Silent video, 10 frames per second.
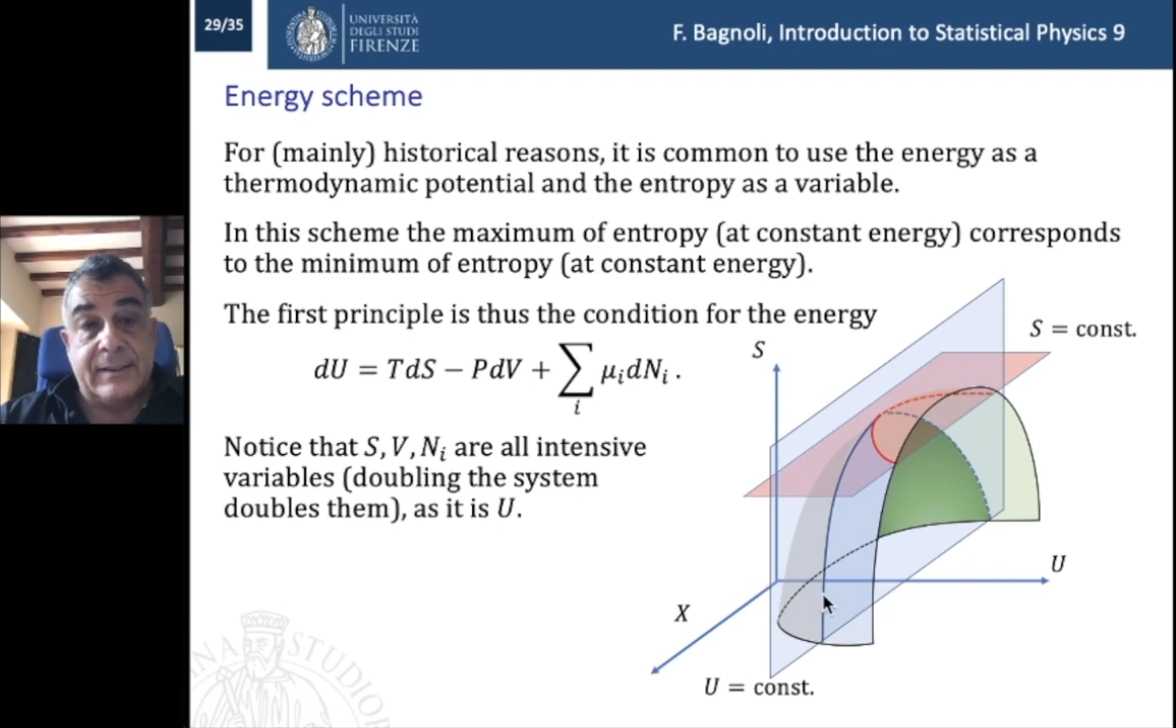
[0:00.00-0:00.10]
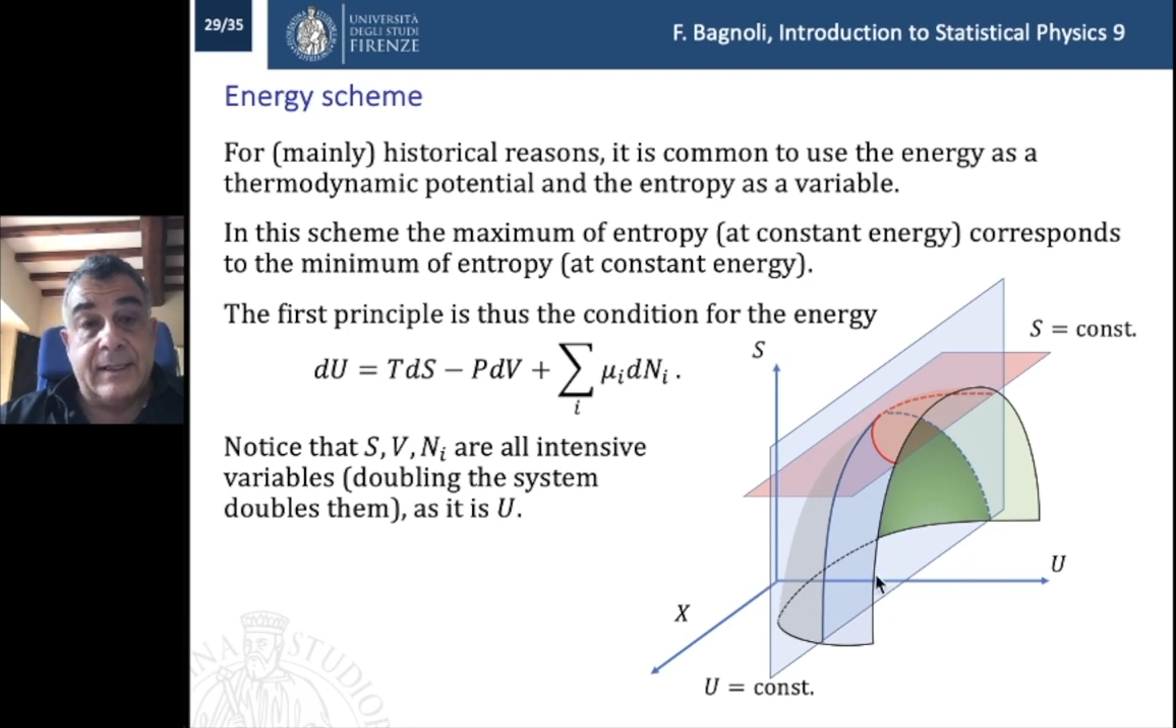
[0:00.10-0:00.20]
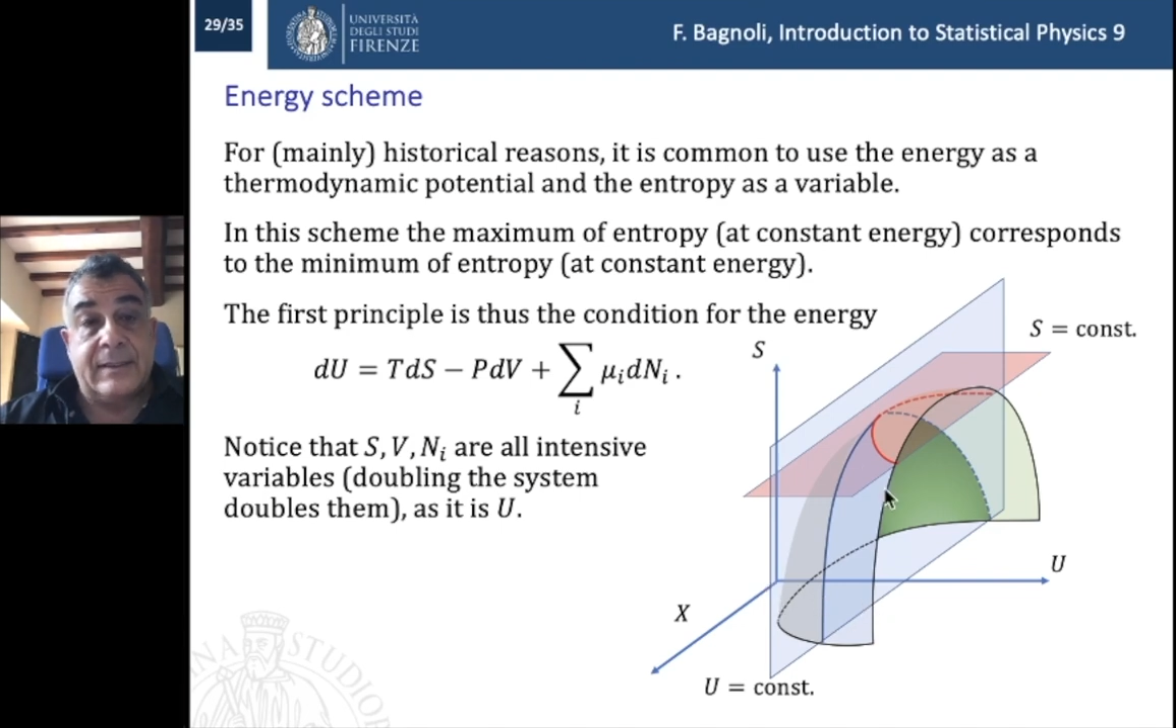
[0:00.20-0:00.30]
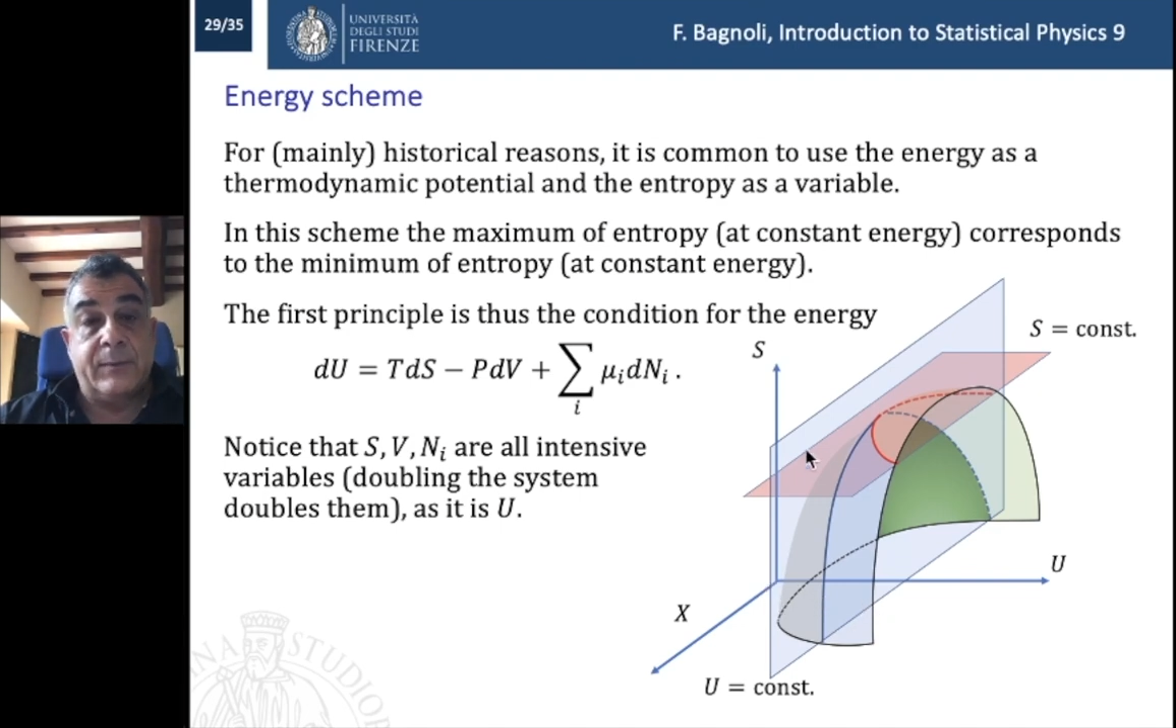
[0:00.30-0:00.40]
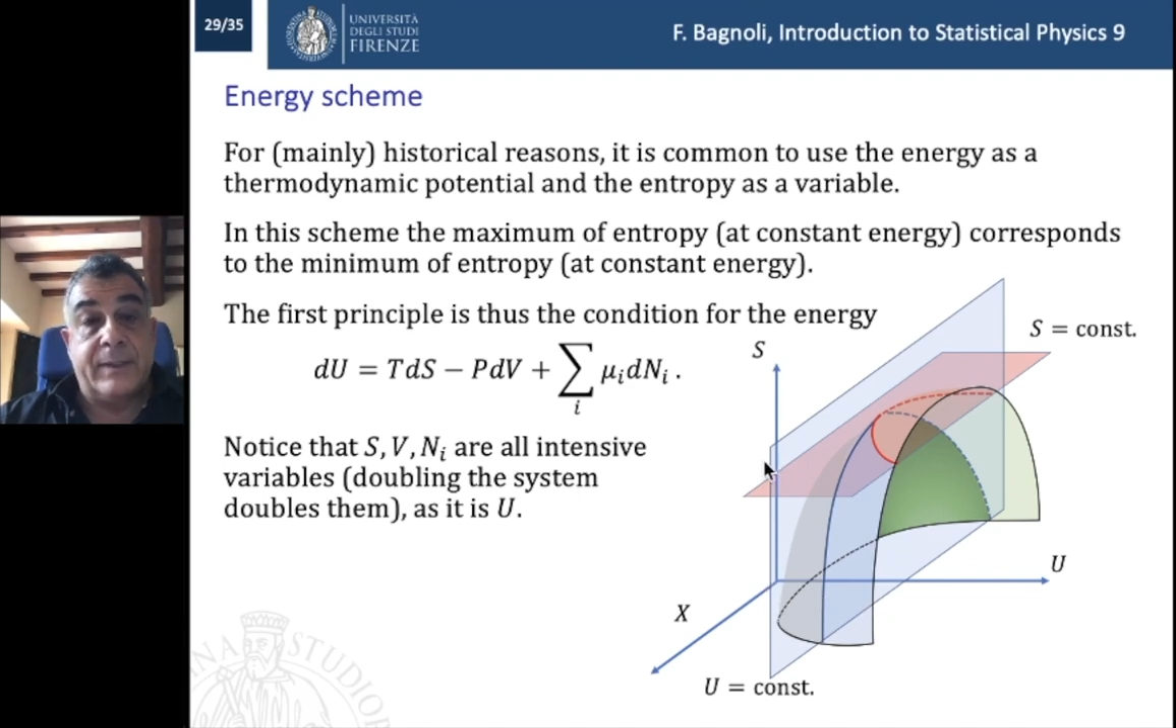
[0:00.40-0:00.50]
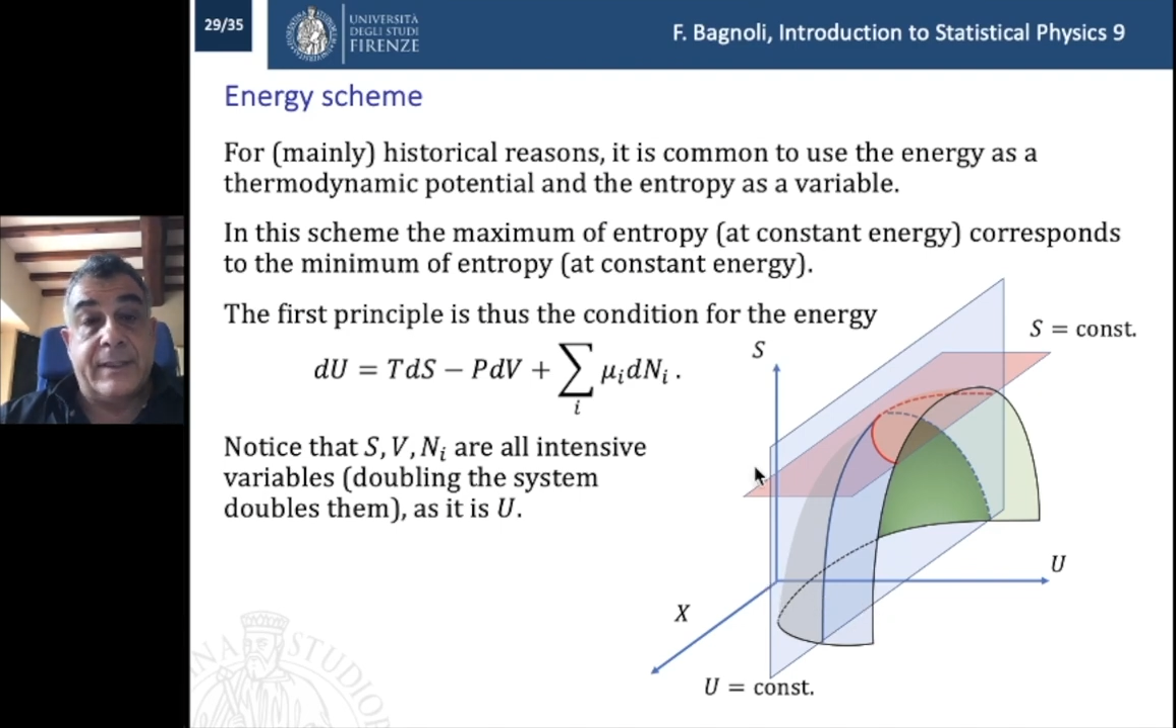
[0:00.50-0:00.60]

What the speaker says: that we